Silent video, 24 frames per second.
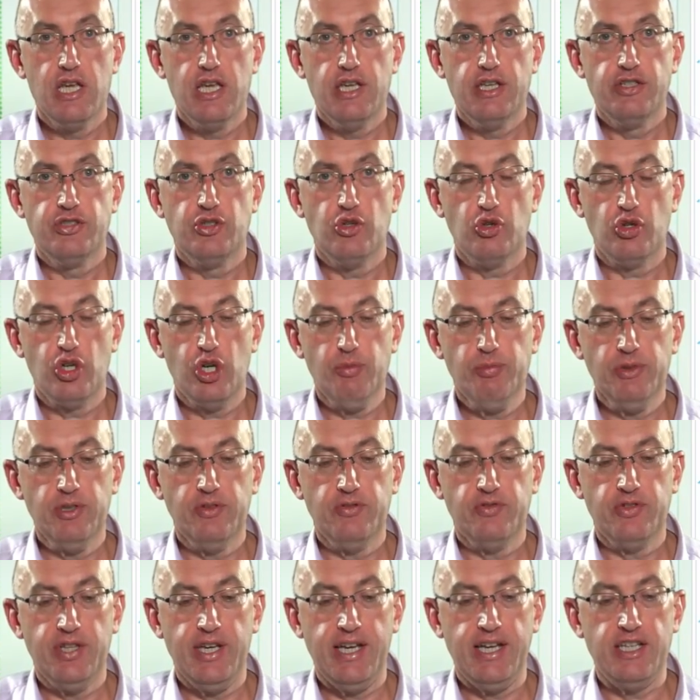So a couple
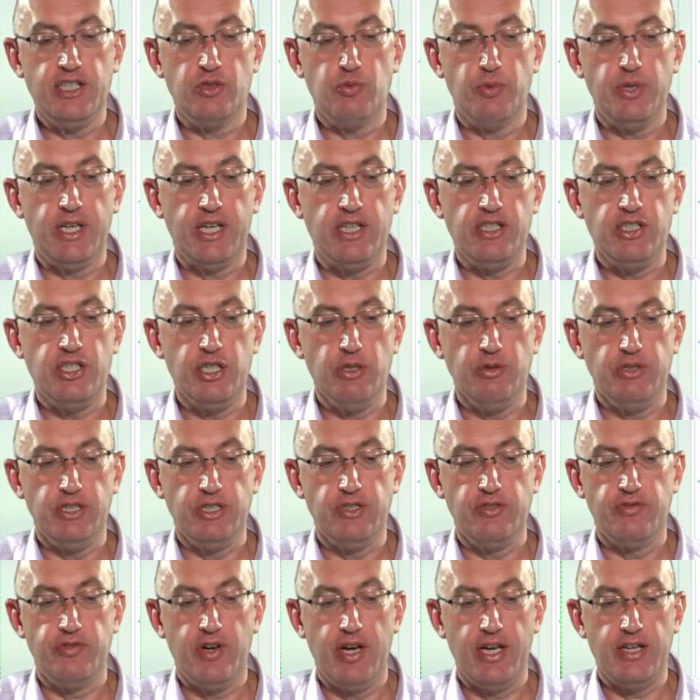of things we can do in the
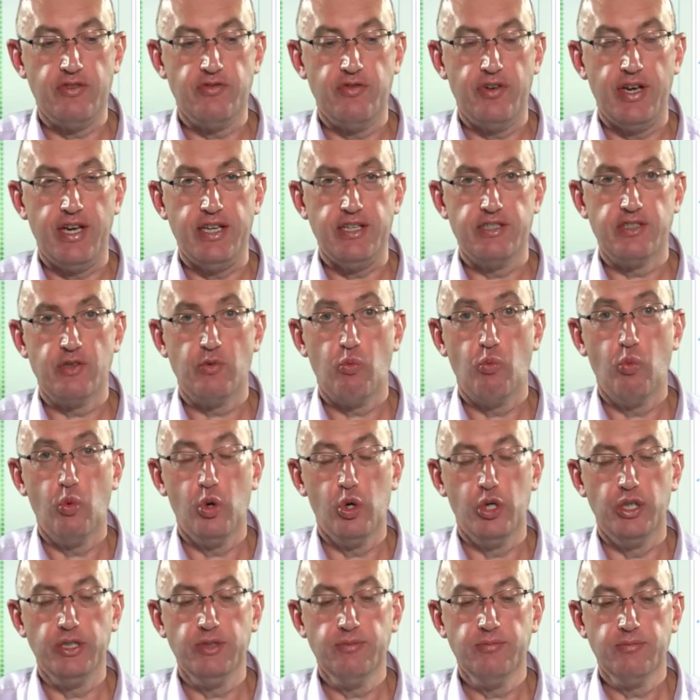define phase.
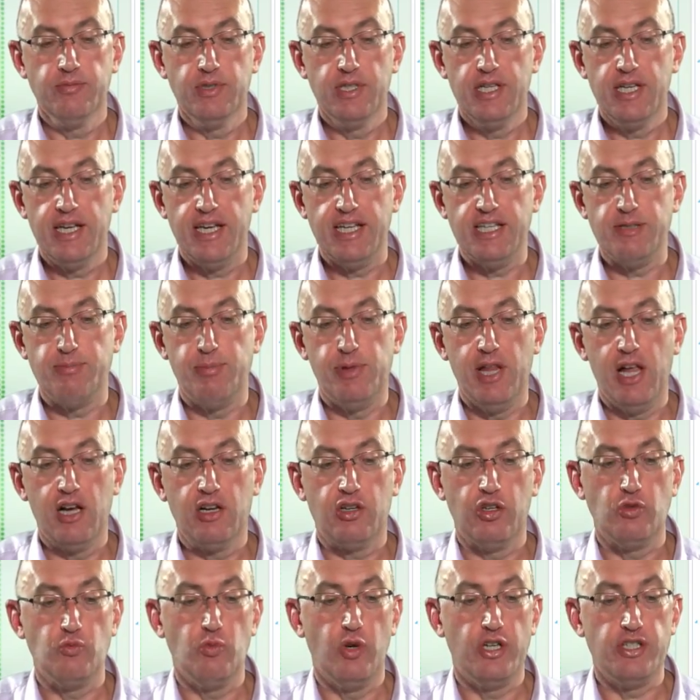One is block
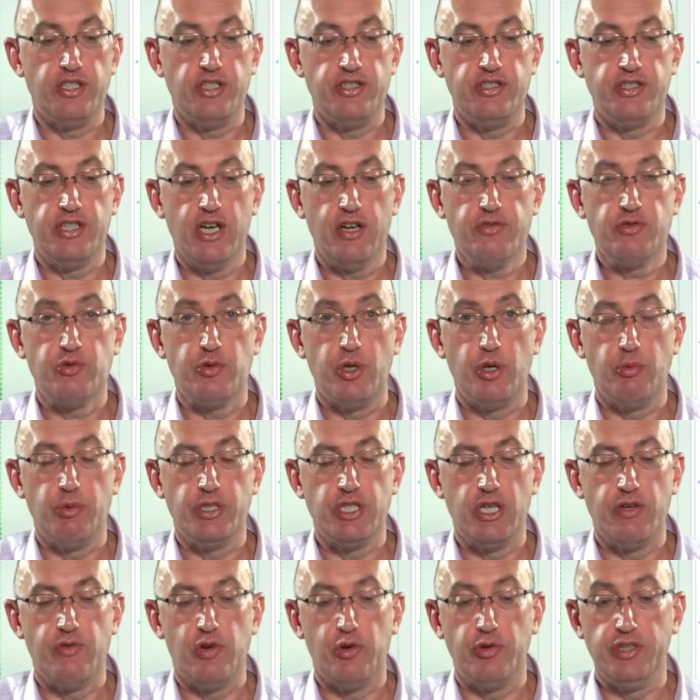unwanted software, which
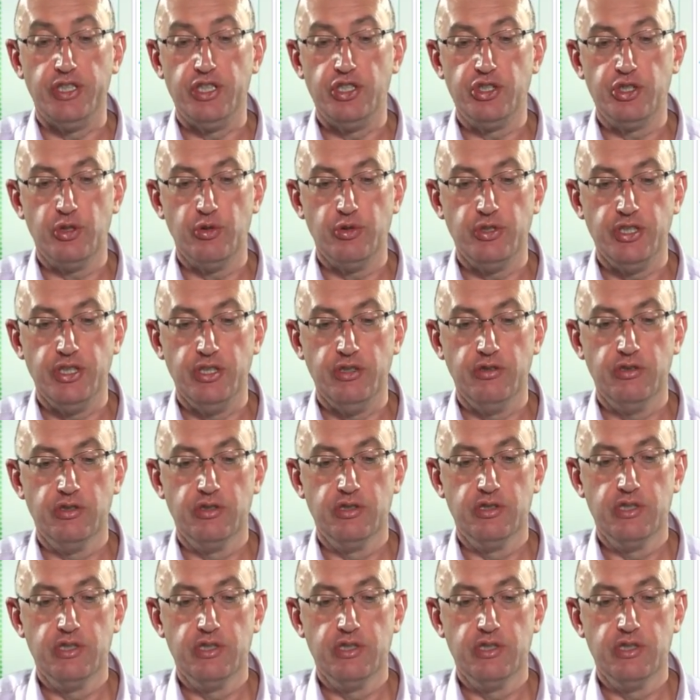I've already shown you.